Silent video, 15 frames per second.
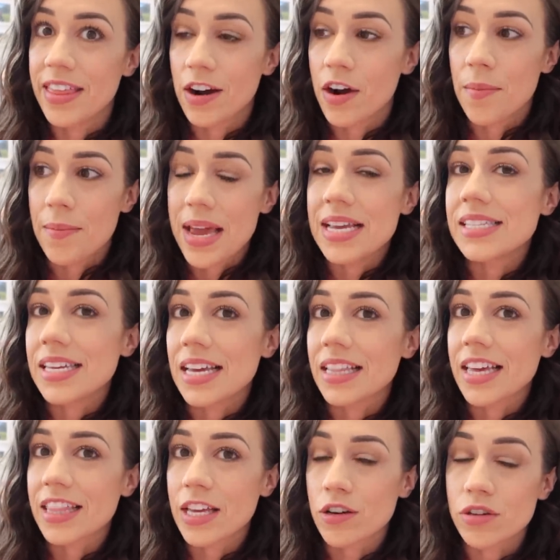They're amazing.
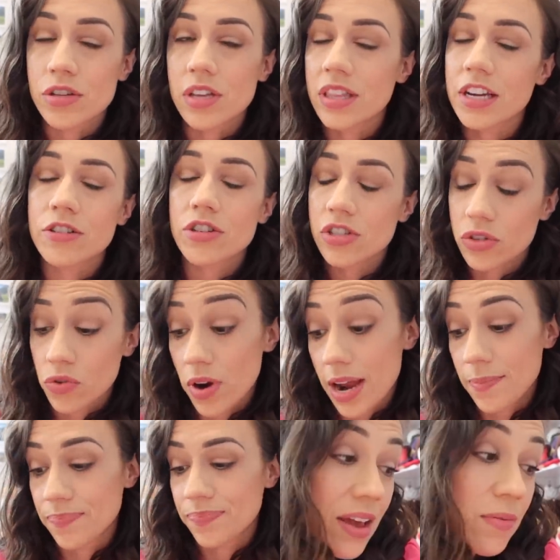Like they're, they're just great.